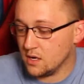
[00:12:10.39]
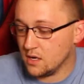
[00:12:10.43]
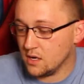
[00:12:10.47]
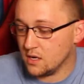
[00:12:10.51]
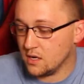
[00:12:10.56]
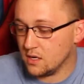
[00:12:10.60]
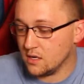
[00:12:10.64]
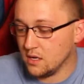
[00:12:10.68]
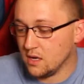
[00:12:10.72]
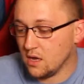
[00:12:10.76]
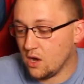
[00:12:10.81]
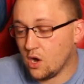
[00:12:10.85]

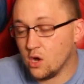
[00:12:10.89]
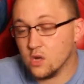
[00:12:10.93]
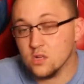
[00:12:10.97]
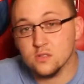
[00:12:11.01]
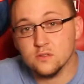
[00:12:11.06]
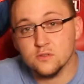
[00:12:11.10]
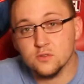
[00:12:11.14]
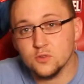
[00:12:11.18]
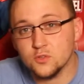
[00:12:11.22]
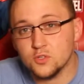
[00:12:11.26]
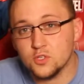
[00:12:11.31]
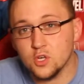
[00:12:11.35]
All
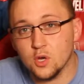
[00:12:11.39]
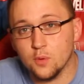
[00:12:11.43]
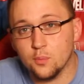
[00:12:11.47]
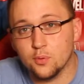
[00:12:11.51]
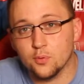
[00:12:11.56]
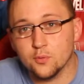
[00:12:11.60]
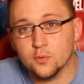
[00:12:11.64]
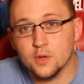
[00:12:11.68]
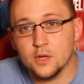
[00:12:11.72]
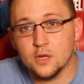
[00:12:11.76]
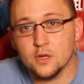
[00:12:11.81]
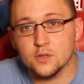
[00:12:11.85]
of Lucio
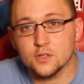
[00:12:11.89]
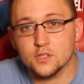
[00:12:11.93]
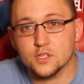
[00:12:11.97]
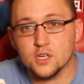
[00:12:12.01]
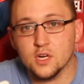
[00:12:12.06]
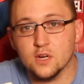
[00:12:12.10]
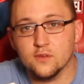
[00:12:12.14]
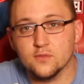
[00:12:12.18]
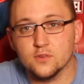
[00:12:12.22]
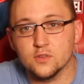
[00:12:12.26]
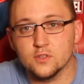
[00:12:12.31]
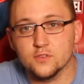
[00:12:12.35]
Perillo's
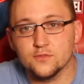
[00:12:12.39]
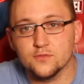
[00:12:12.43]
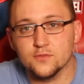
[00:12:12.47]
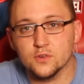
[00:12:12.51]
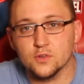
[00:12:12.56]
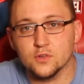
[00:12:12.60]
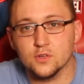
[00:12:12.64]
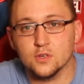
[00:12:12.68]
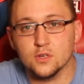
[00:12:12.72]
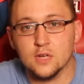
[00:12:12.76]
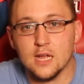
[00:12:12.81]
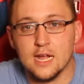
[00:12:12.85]
covers
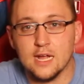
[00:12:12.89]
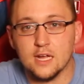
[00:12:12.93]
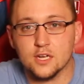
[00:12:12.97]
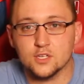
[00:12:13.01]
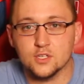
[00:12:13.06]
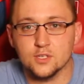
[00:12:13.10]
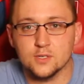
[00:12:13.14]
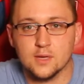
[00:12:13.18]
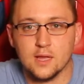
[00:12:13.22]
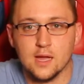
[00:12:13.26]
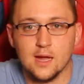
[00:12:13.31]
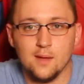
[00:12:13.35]
for
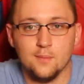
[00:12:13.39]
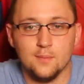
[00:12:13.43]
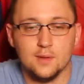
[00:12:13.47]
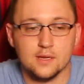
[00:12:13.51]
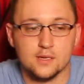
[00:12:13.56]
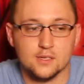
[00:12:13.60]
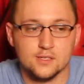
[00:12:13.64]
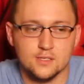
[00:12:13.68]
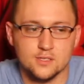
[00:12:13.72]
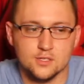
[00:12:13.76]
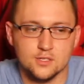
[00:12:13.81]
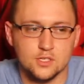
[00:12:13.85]
Action
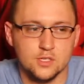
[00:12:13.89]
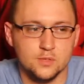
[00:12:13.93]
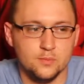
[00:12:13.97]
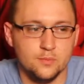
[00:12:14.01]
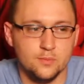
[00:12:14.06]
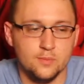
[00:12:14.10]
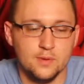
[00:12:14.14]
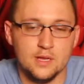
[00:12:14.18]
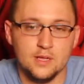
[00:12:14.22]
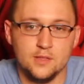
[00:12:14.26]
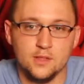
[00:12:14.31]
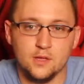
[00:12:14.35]
Comics and
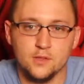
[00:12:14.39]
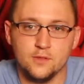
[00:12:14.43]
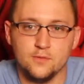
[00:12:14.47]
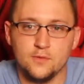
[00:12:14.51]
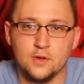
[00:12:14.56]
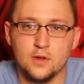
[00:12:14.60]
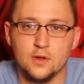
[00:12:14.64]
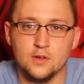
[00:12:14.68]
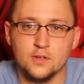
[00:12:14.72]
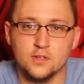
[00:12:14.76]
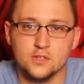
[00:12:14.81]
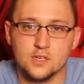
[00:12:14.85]
Superman, all the
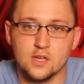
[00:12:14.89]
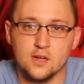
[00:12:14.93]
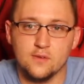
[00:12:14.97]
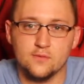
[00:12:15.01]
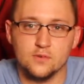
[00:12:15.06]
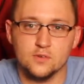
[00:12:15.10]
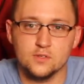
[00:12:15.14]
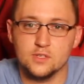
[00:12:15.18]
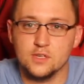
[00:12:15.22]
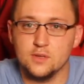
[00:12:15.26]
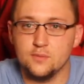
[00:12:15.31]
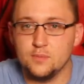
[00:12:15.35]
variants
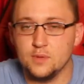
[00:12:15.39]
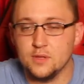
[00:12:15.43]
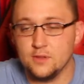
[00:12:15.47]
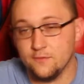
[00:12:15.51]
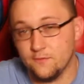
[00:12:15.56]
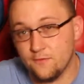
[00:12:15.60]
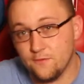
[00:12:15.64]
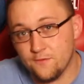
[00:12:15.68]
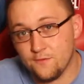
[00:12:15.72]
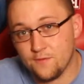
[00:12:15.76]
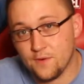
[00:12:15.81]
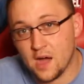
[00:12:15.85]
covers have been
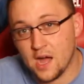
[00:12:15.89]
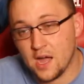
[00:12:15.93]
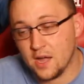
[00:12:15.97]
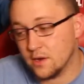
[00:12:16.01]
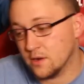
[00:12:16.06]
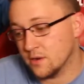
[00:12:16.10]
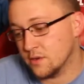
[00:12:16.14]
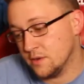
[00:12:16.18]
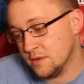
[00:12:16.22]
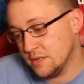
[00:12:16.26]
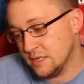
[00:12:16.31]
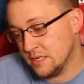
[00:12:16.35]
fire.